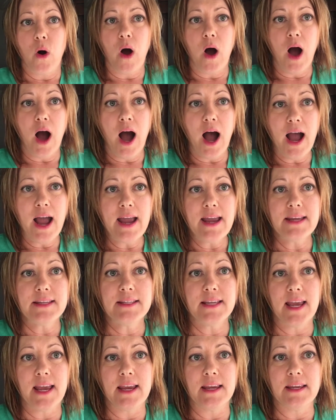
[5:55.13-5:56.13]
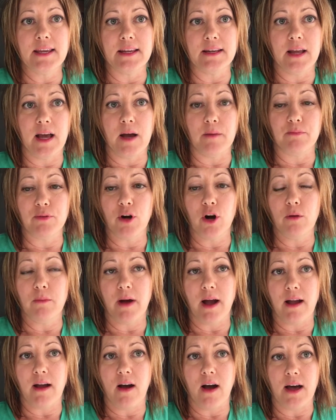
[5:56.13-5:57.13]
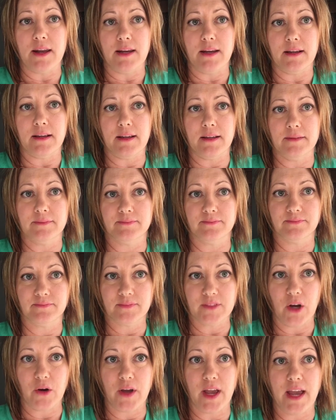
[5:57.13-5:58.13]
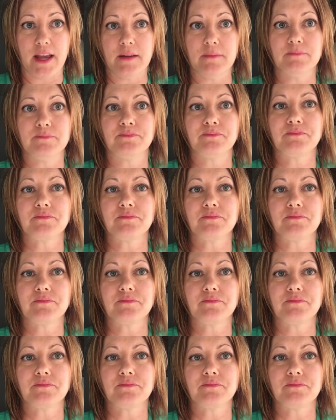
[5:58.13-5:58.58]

I take a probiotic, okay?